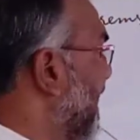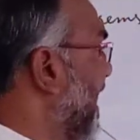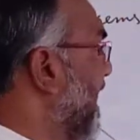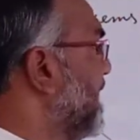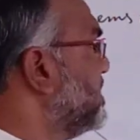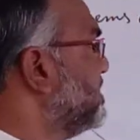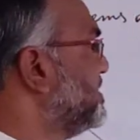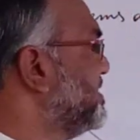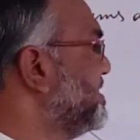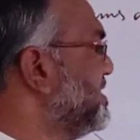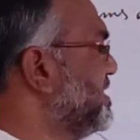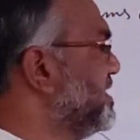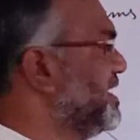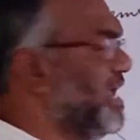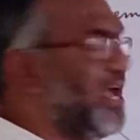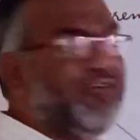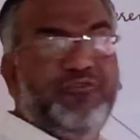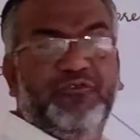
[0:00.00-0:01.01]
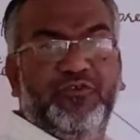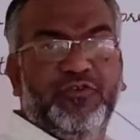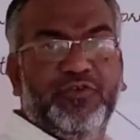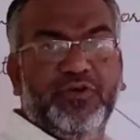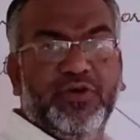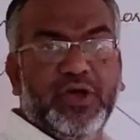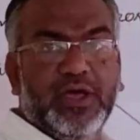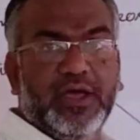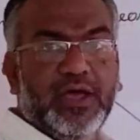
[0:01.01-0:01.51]
and DEF,
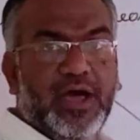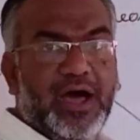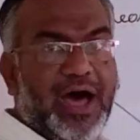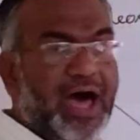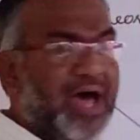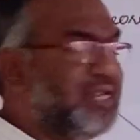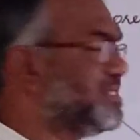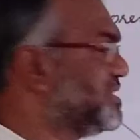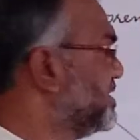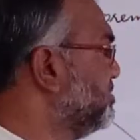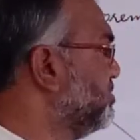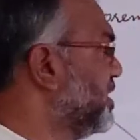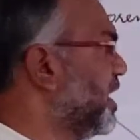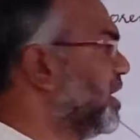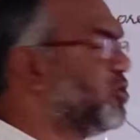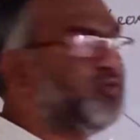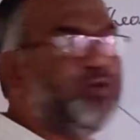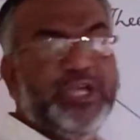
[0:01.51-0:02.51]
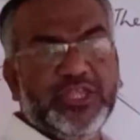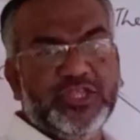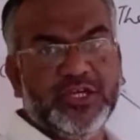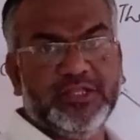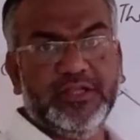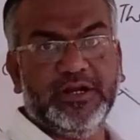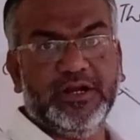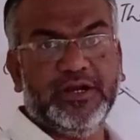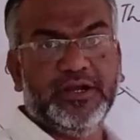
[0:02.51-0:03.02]
are similar to each
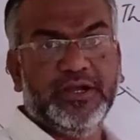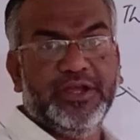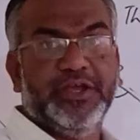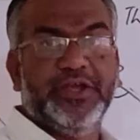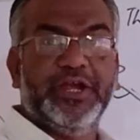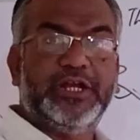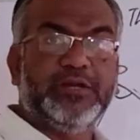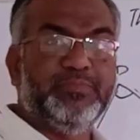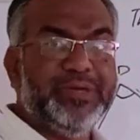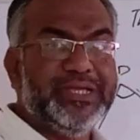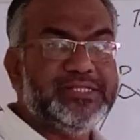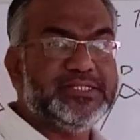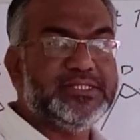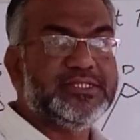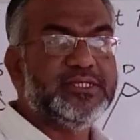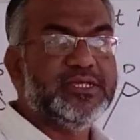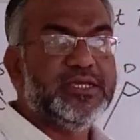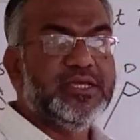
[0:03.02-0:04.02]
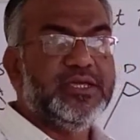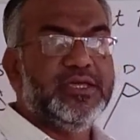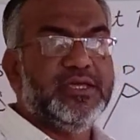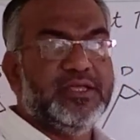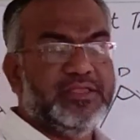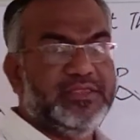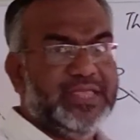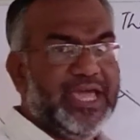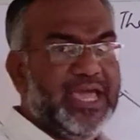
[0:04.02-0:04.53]
other. It means
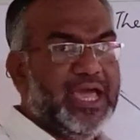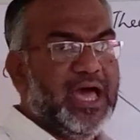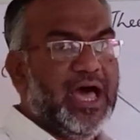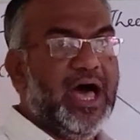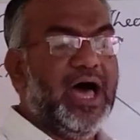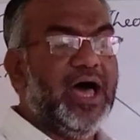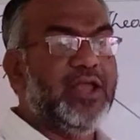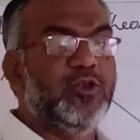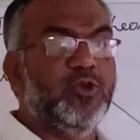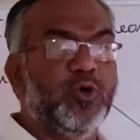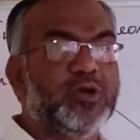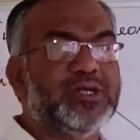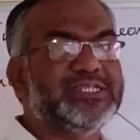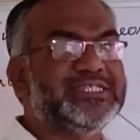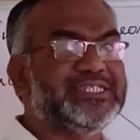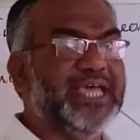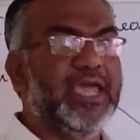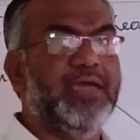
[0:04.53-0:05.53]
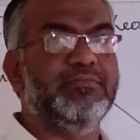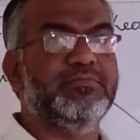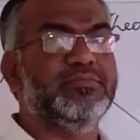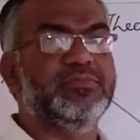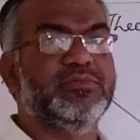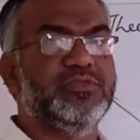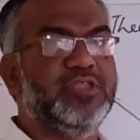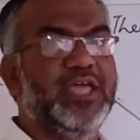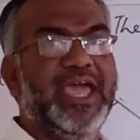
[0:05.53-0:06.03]
they look
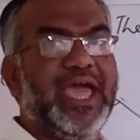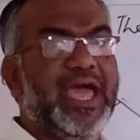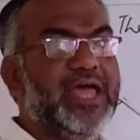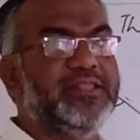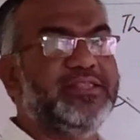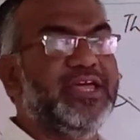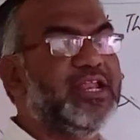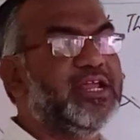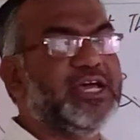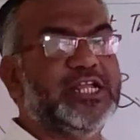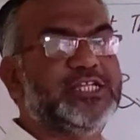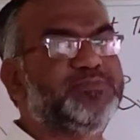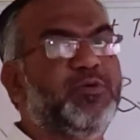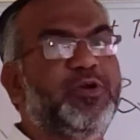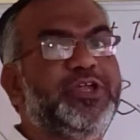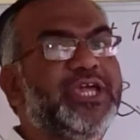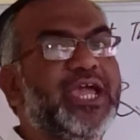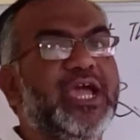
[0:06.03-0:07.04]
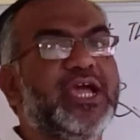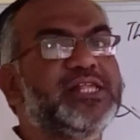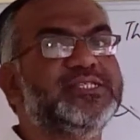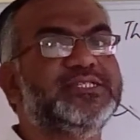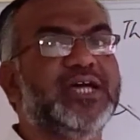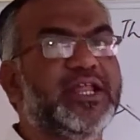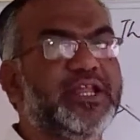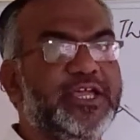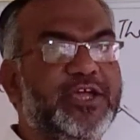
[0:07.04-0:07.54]
same, their corresponding angles
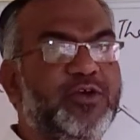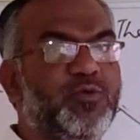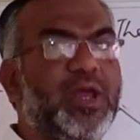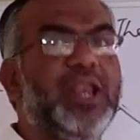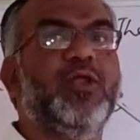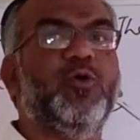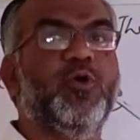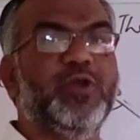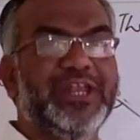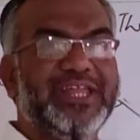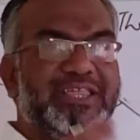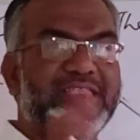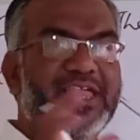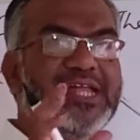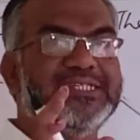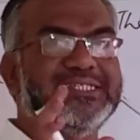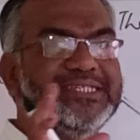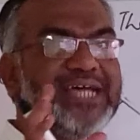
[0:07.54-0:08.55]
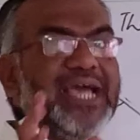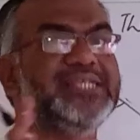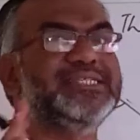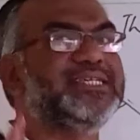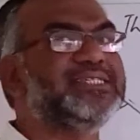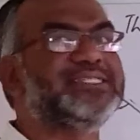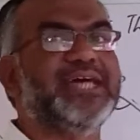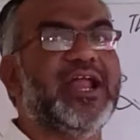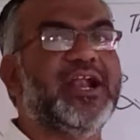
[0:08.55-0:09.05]
are equal, only their
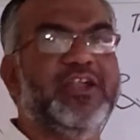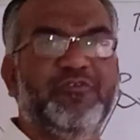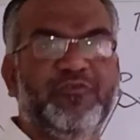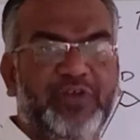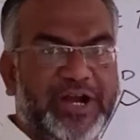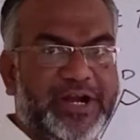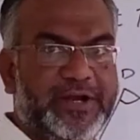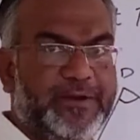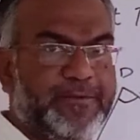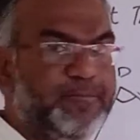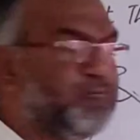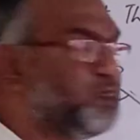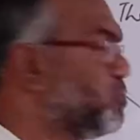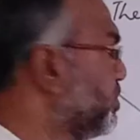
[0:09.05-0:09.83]
sizes are different.